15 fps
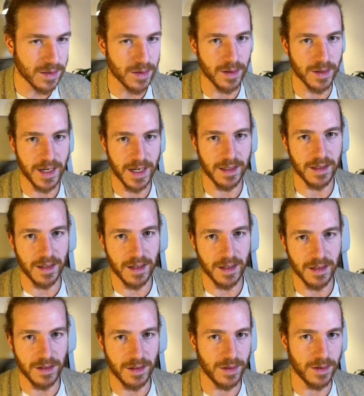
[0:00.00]
or
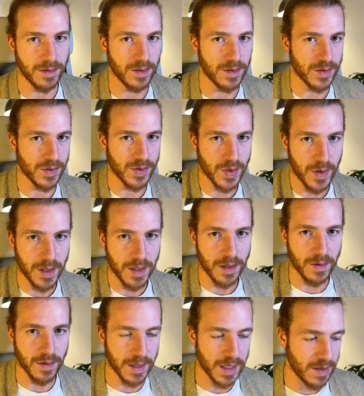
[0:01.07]
handling new user joining
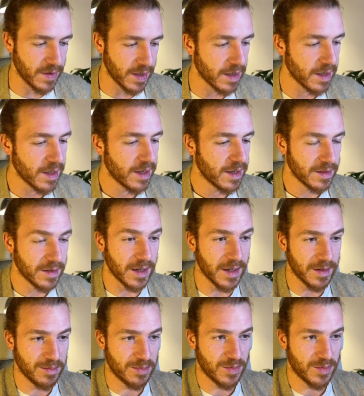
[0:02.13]
or leaving. The